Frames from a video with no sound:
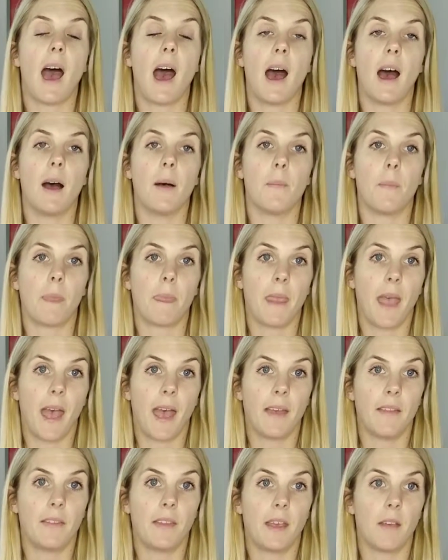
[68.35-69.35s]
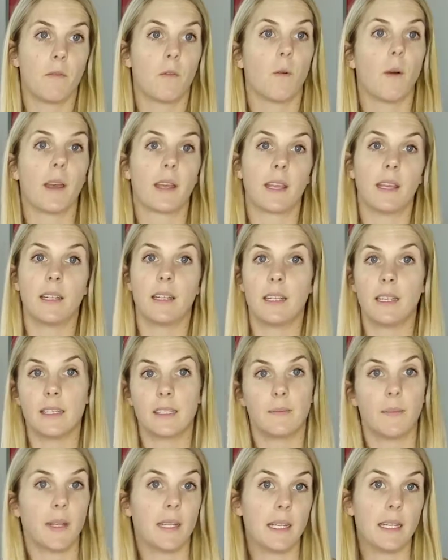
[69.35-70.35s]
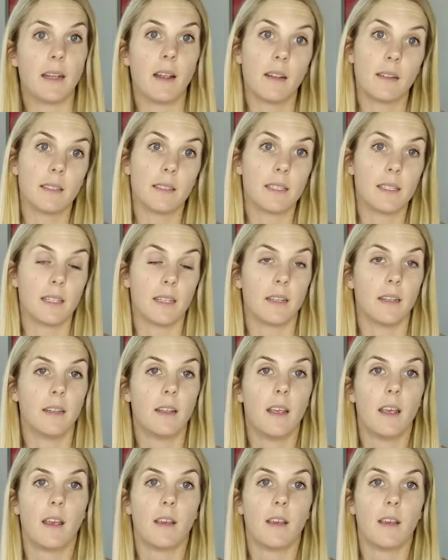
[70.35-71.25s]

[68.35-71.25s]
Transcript: and therefore I can eat as many nuts and,